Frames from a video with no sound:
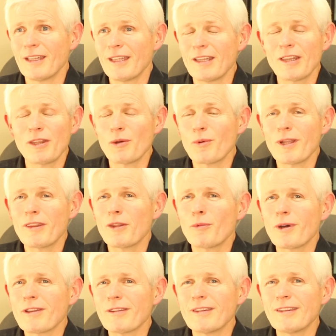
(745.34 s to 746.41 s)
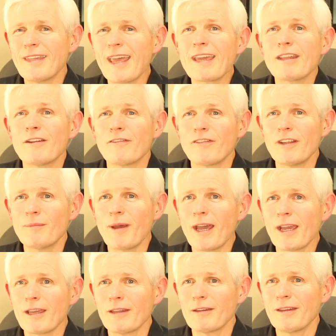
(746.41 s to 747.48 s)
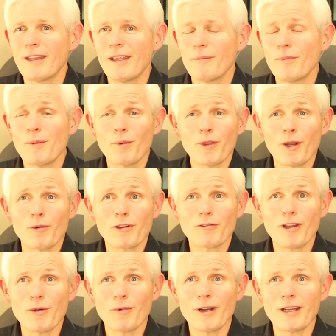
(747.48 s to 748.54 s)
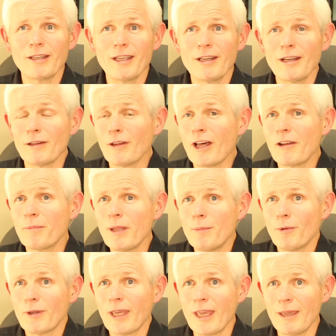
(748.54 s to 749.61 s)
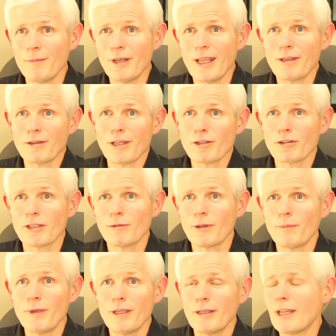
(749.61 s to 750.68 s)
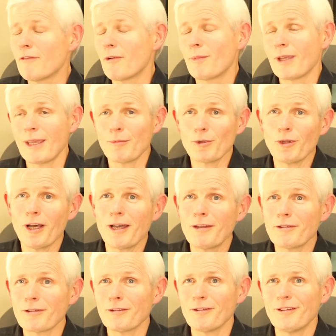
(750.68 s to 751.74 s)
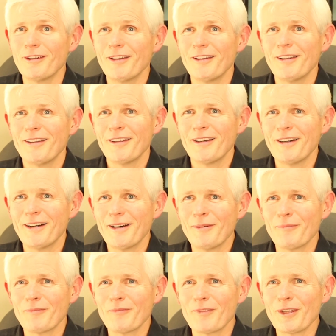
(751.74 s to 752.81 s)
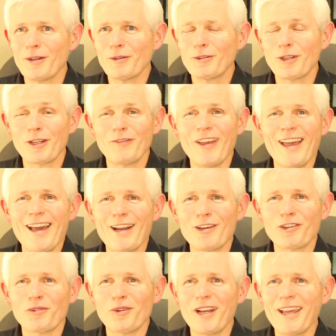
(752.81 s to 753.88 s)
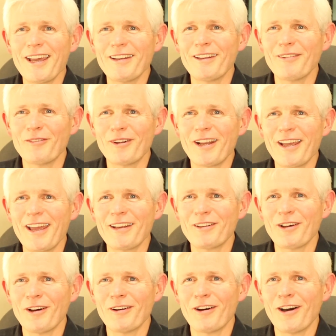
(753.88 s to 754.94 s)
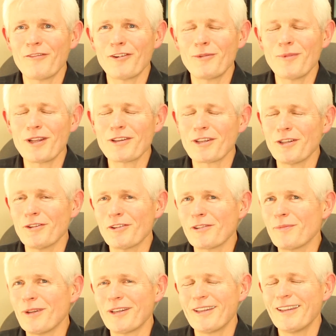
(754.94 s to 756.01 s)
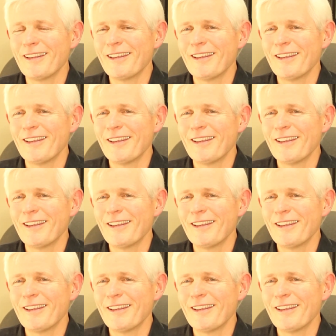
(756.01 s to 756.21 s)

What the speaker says: there wasn't negative feedback, and people thought it was great what I did, and a lot of people came and had sessions with me and never became clients, and took advantage of what I had to offer and my skills, but